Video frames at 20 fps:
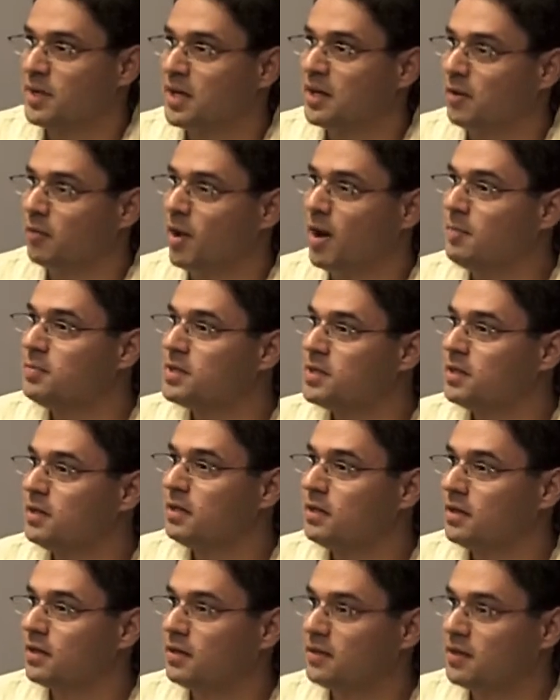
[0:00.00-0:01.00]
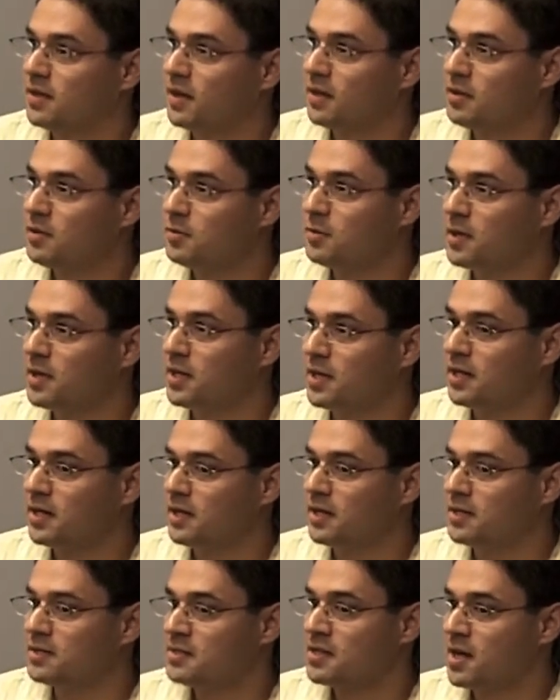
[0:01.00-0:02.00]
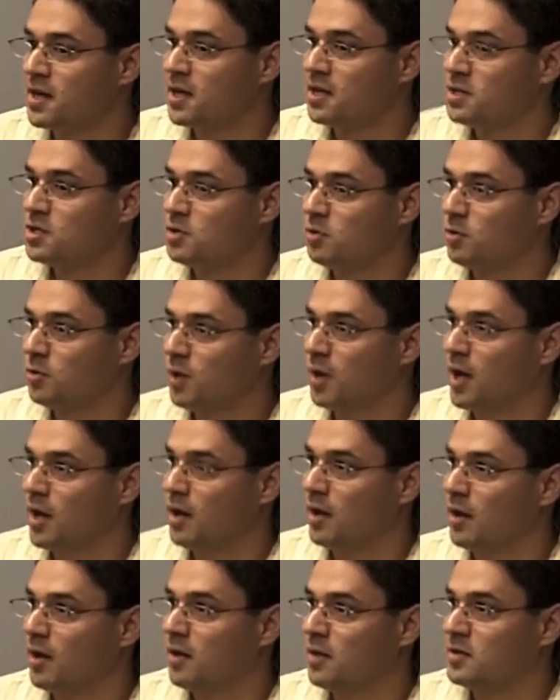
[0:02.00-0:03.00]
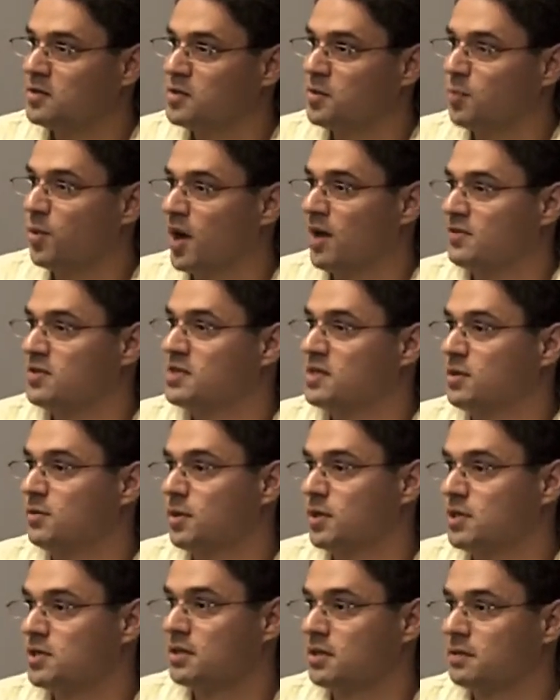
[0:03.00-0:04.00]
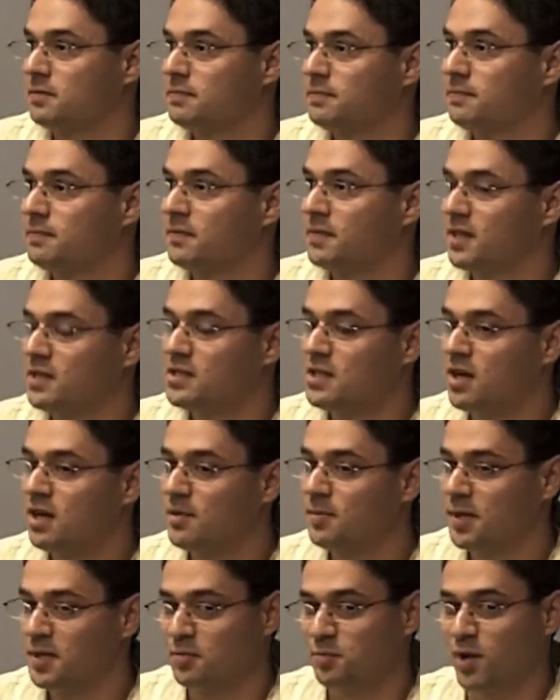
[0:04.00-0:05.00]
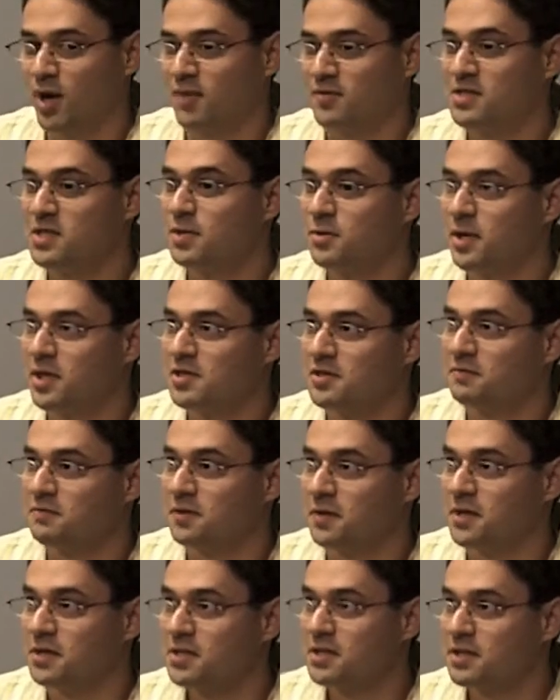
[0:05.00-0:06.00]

to be interrupted? And the other one is, is the privacy question. Let's talk about the privacy question